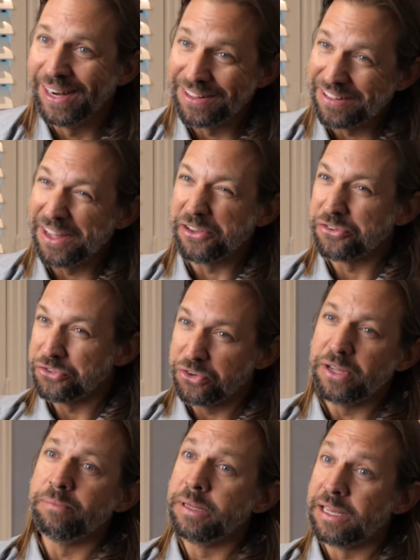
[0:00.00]
and I say
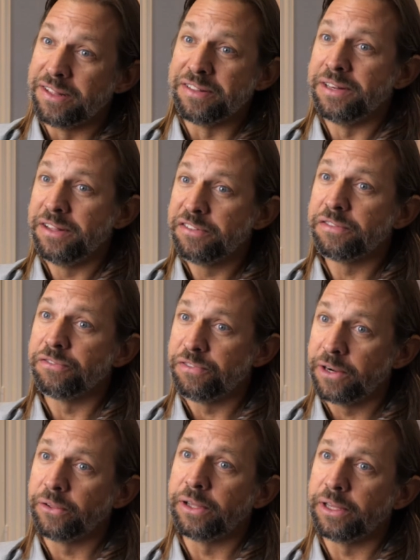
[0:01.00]
extreme because it is
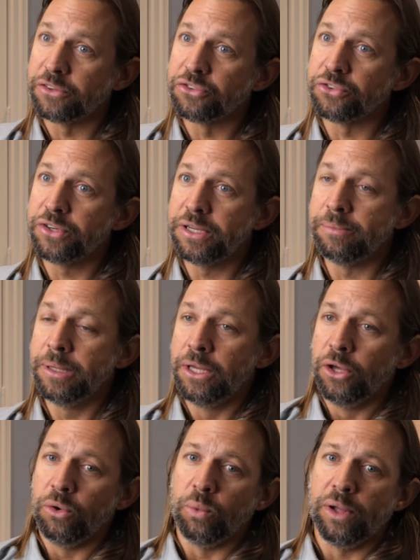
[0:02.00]
fairly extreme,
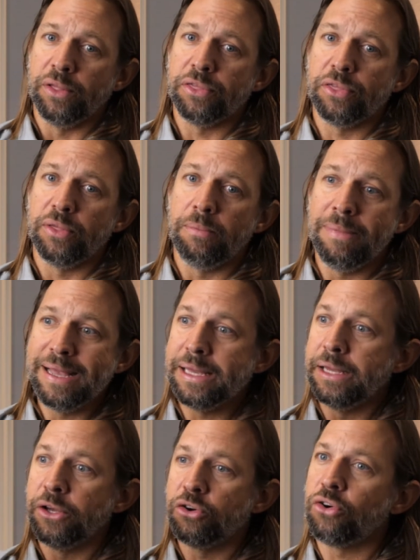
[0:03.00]
with
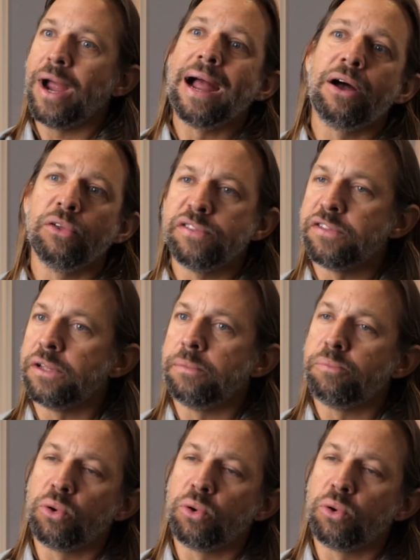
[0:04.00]
making crowns and